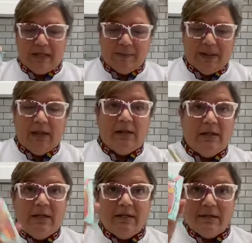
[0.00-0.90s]
last but
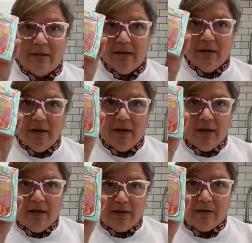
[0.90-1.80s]
not least,
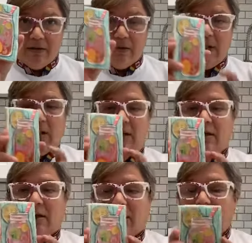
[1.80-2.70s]
this cookie.
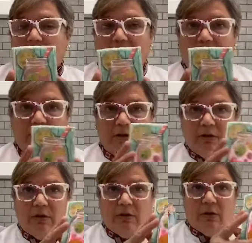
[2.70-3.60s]

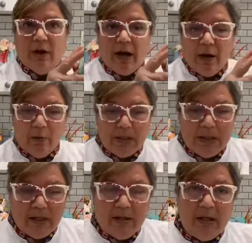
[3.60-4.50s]
So you know how
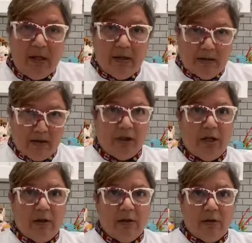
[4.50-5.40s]
we did the, uh, the
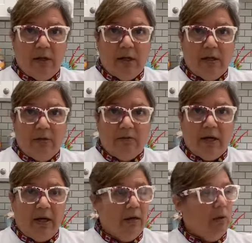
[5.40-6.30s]
shaker cookie,
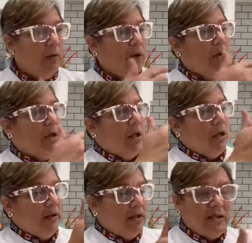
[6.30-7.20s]
right? Where
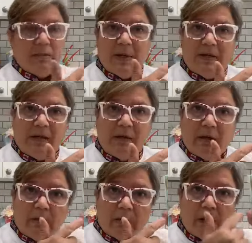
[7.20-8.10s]
this is
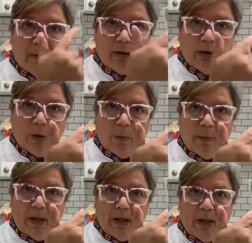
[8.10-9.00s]
basically a cookie with an
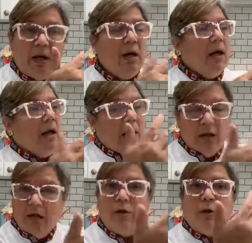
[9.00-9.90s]
opening
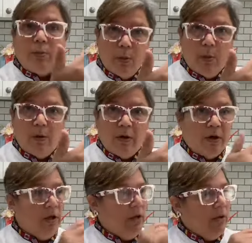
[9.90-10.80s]
and then you
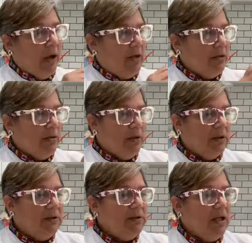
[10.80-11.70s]
pour your
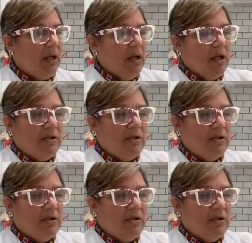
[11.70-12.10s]
isomalt.